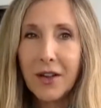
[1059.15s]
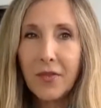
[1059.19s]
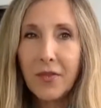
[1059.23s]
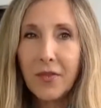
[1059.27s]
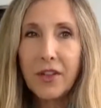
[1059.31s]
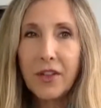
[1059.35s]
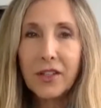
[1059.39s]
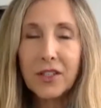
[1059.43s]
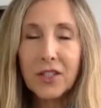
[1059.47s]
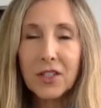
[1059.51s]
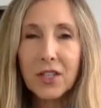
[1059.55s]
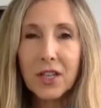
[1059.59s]

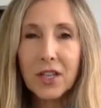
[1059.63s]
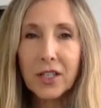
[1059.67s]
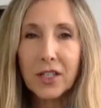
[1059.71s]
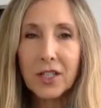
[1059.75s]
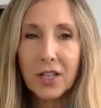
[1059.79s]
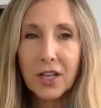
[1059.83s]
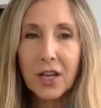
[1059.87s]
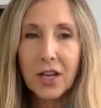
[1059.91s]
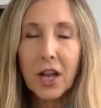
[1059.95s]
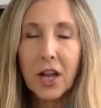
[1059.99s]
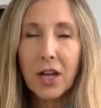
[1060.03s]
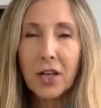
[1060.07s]
It's
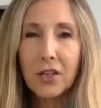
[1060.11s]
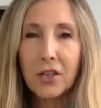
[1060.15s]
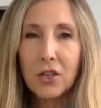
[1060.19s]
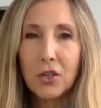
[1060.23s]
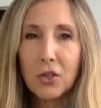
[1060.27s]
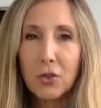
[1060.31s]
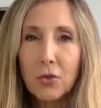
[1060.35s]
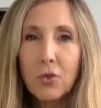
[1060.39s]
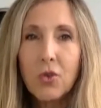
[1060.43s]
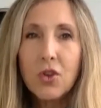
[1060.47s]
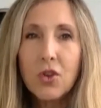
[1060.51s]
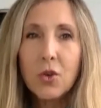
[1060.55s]
an
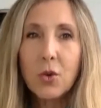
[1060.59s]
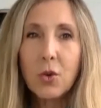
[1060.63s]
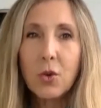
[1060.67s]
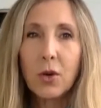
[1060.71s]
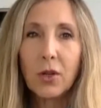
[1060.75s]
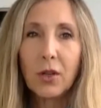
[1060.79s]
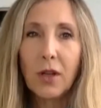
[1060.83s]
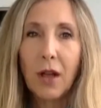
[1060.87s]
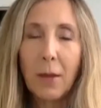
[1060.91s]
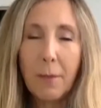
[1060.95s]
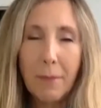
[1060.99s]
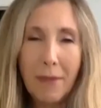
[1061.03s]

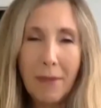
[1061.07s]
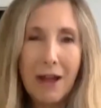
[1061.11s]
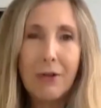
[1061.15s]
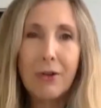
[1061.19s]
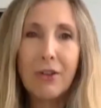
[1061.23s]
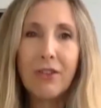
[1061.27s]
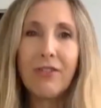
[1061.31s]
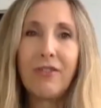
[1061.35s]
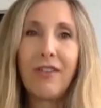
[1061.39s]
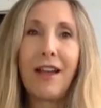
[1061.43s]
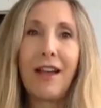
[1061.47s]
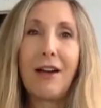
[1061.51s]
unusual amount
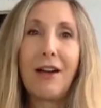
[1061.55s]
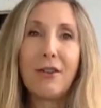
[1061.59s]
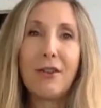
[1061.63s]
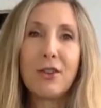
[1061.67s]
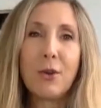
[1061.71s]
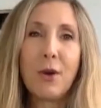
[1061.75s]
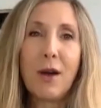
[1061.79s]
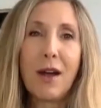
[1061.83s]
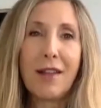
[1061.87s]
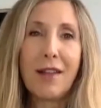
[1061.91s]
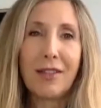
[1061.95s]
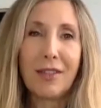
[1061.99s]
of
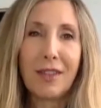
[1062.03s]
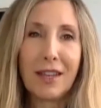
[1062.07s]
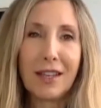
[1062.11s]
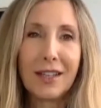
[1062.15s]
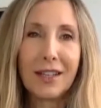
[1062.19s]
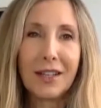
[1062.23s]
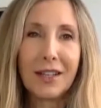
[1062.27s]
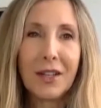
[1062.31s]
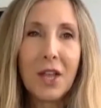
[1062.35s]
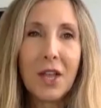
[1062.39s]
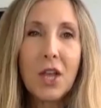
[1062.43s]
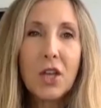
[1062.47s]
value, I think.